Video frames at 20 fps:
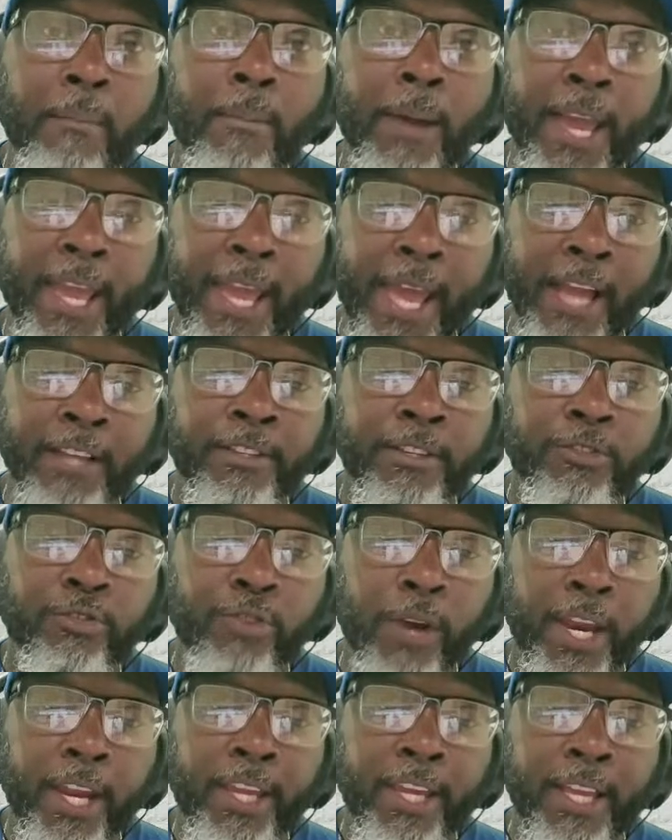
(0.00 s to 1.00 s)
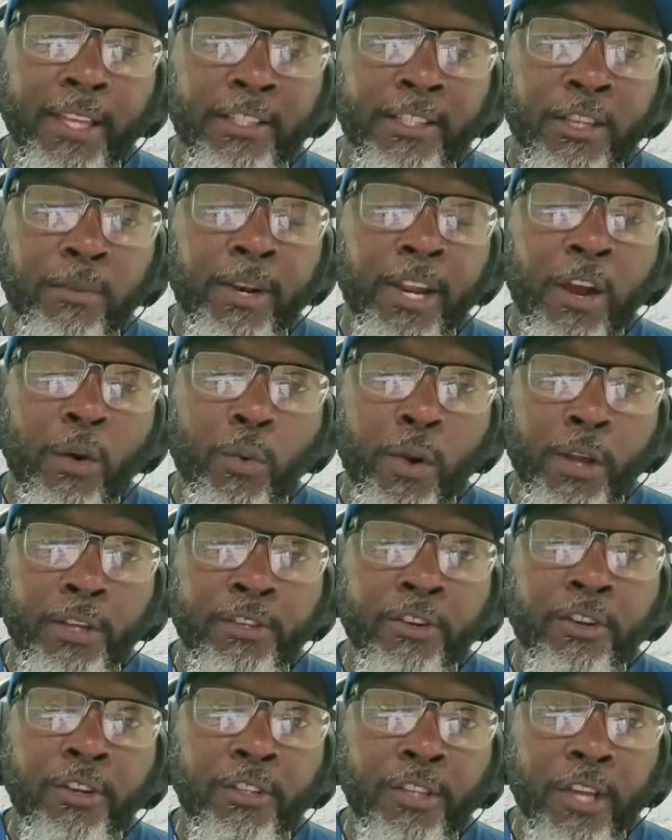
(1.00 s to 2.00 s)
I may actually
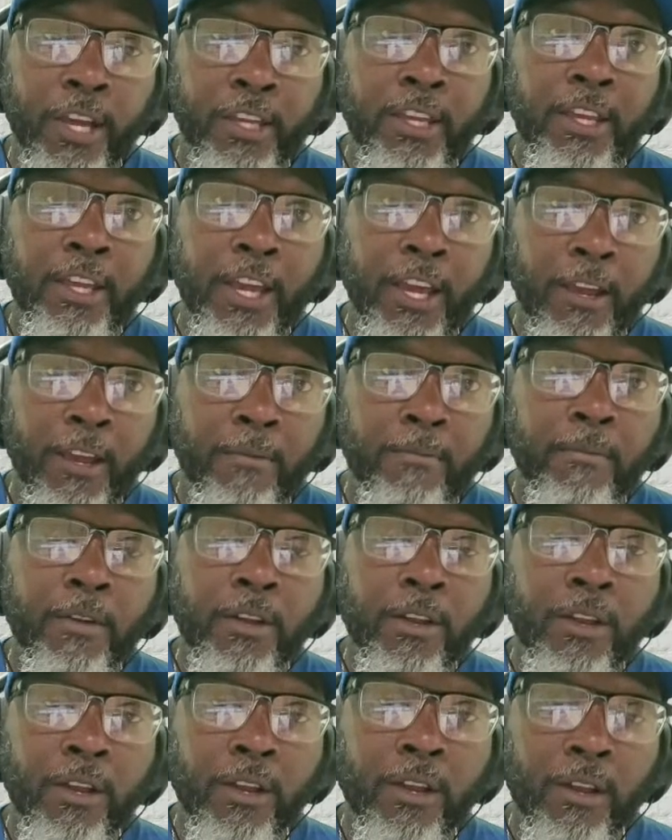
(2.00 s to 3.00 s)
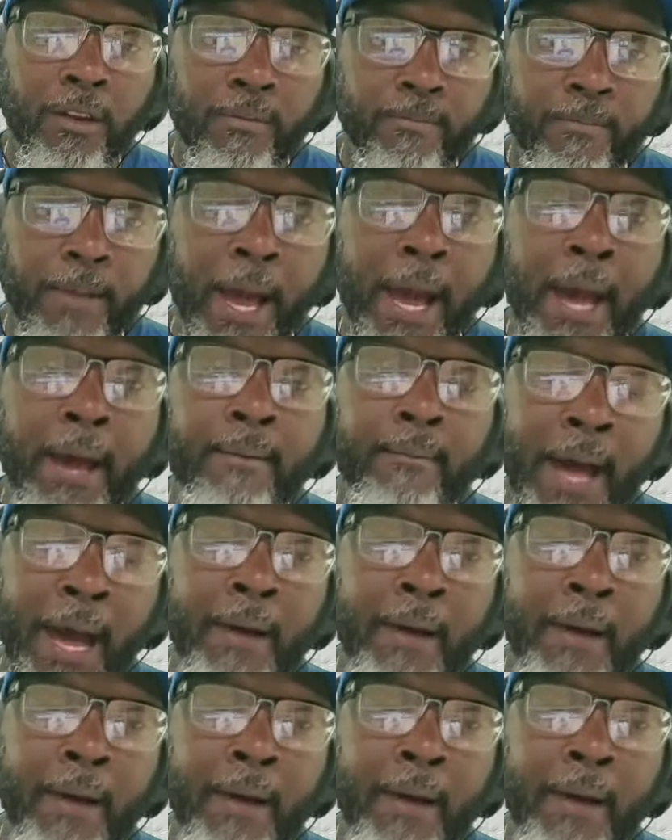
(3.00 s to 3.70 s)
try to catch some of that Western Kentucky game.